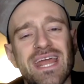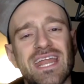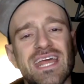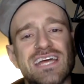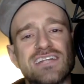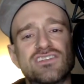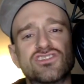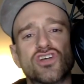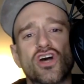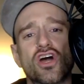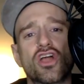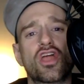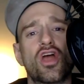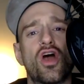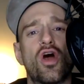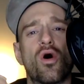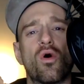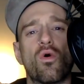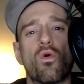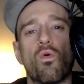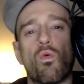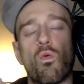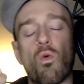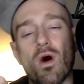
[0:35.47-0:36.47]
It took
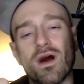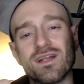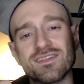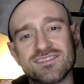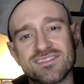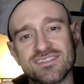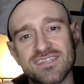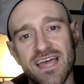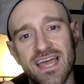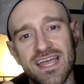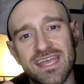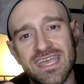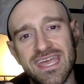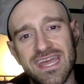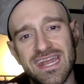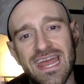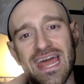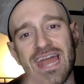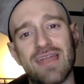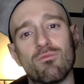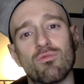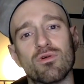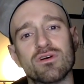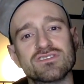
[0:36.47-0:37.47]
1 second
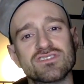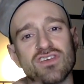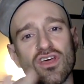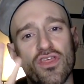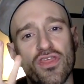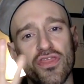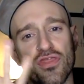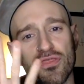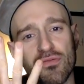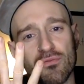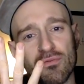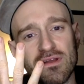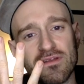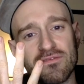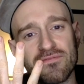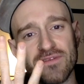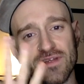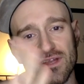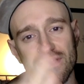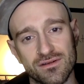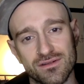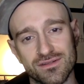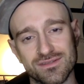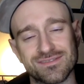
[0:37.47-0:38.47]
and was 3
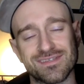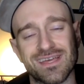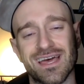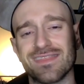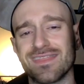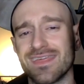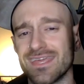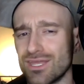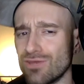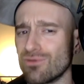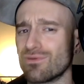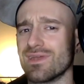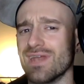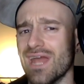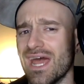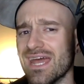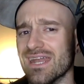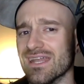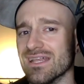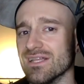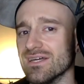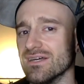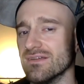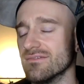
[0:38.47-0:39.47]
fields. I think you can
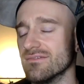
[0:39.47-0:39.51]
handle it.